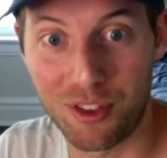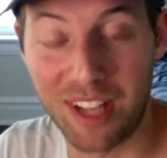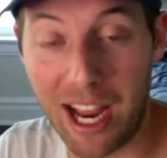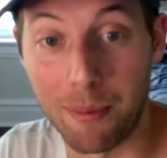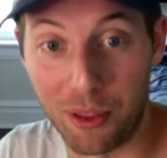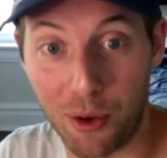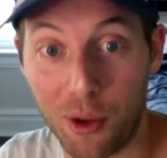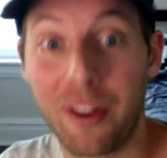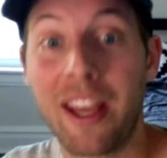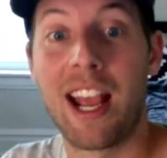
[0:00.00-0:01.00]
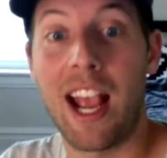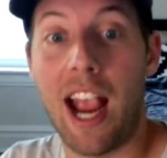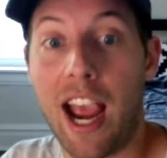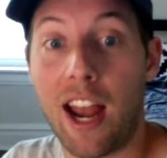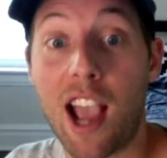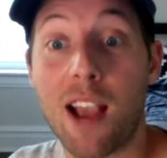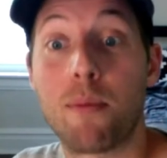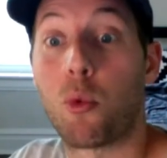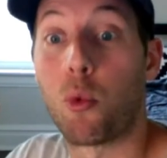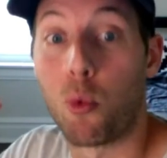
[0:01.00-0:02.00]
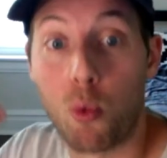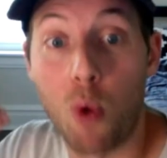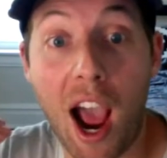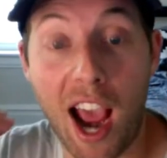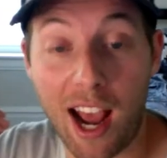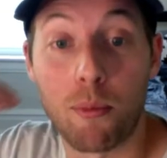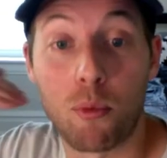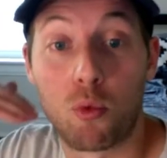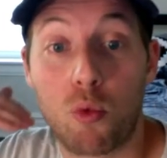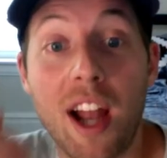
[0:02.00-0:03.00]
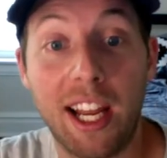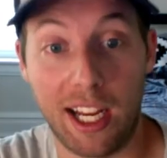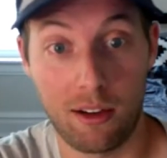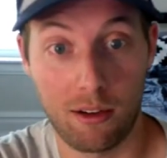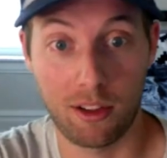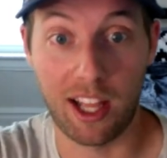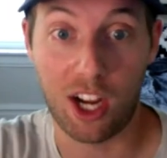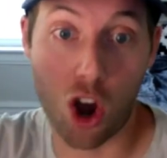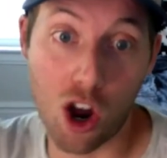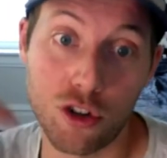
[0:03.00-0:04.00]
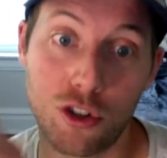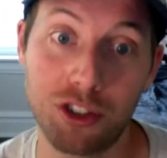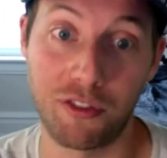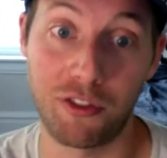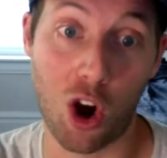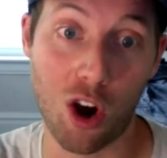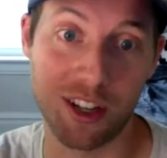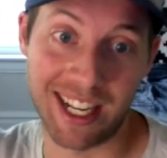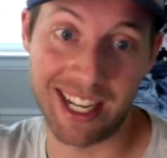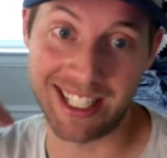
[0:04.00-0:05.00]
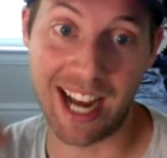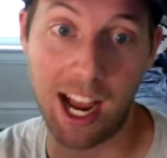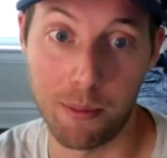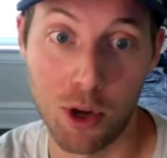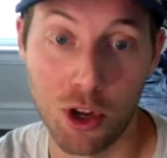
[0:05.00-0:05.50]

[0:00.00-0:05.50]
eight month old, and I am and I'm running like hundreds of yards at a time.